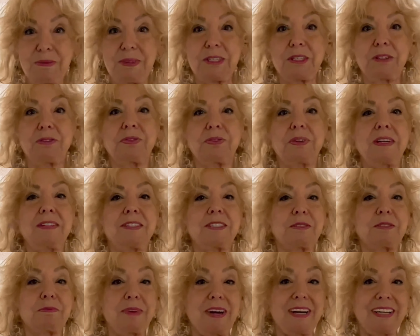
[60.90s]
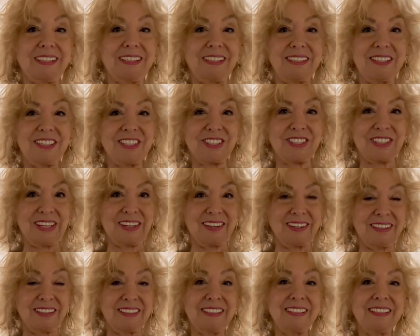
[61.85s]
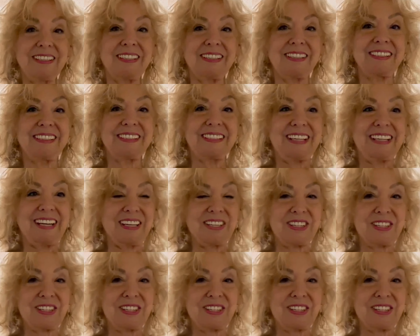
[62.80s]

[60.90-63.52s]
dear friends of mine, Sharon and